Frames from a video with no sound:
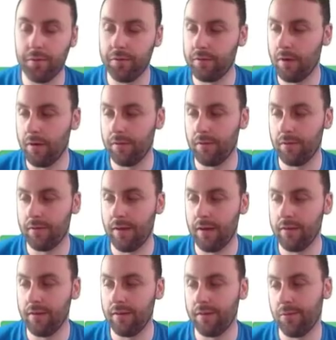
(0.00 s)
So I was just say
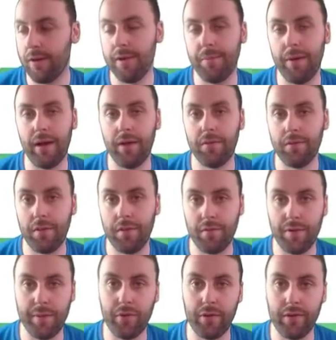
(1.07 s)
I did £20 at
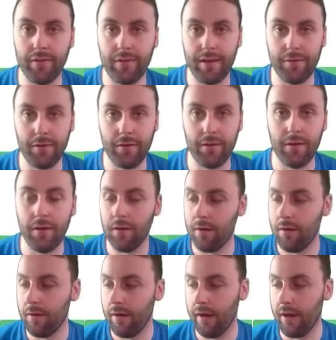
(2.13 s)
3.7
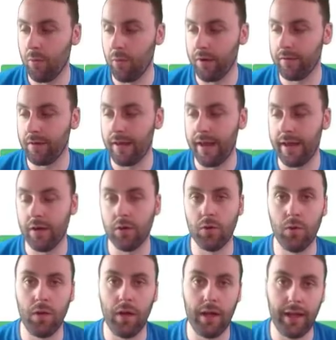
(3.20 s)
and I wanted to lay it
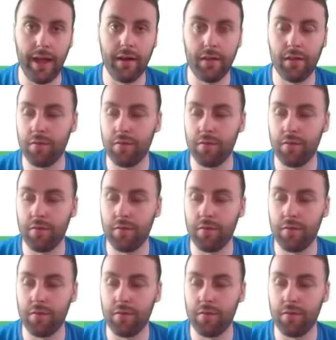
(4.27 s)
all again at